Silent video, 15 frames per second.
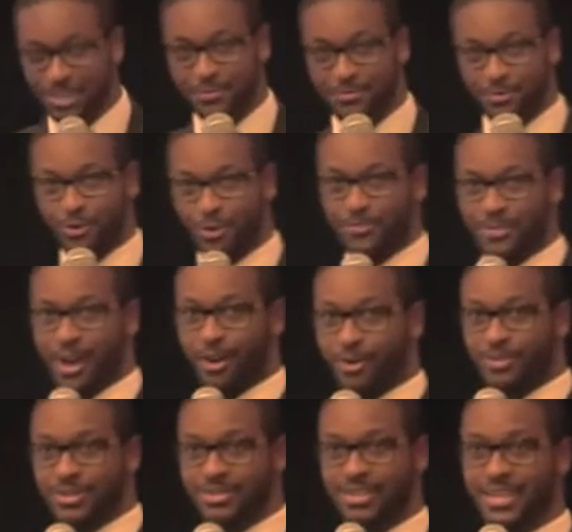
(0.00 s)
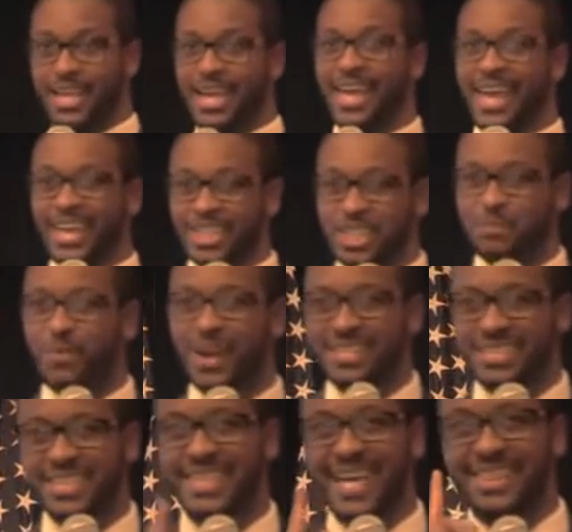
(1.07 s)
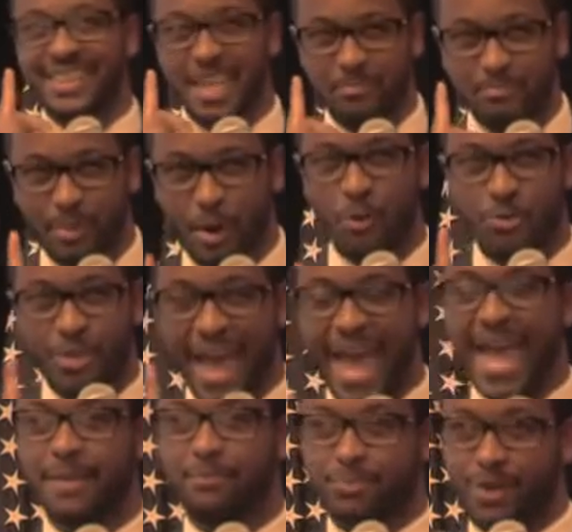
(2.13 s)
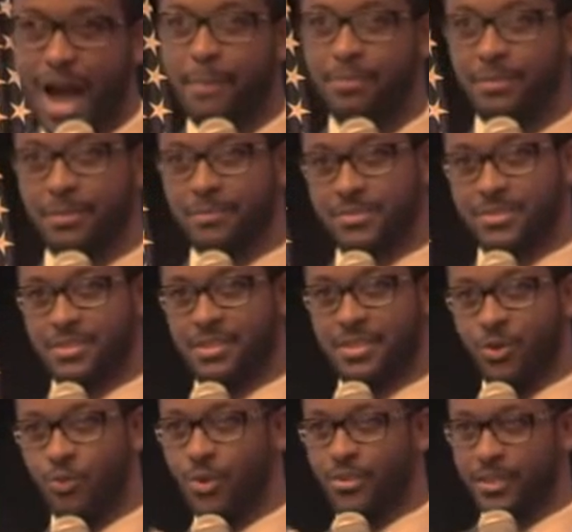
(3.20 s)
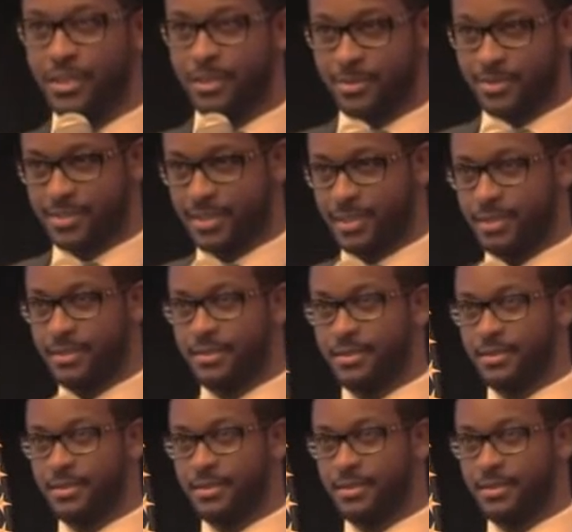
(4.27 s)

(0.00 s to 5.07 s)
to the floor of Congress expressing that they both had problems with literacy.